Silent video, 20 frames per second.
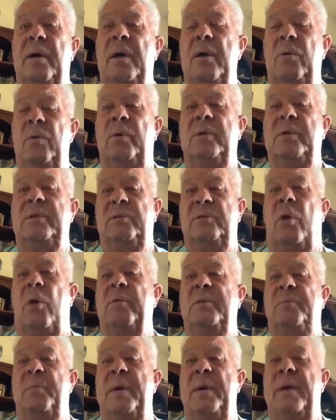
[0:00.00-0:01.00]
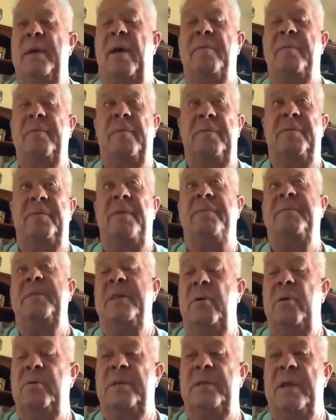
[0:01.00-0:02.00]
which has always been 50
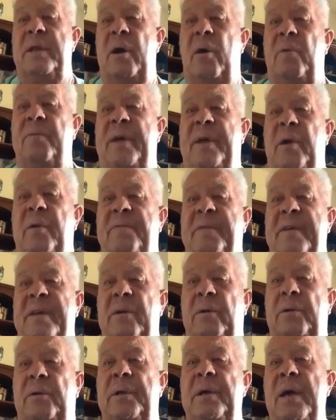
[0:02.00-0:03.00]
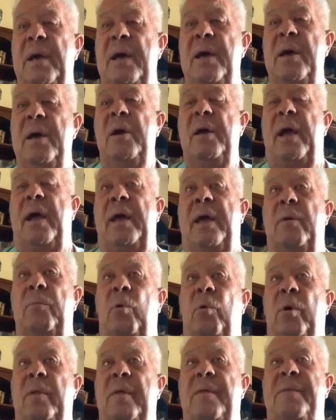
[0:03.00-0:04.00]
years in the healthcare field,
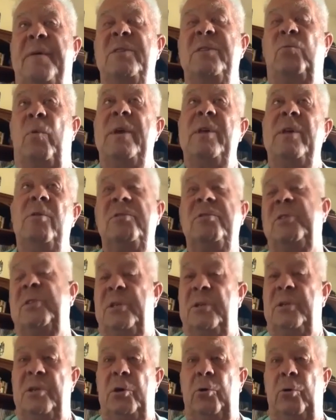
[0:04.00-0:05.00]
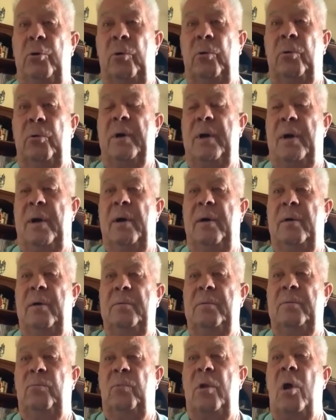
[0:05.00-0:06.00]
and one of the things we used to do
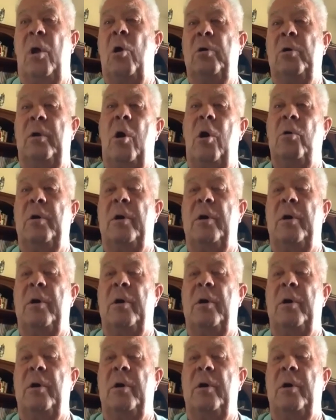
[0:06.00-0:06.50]
long, long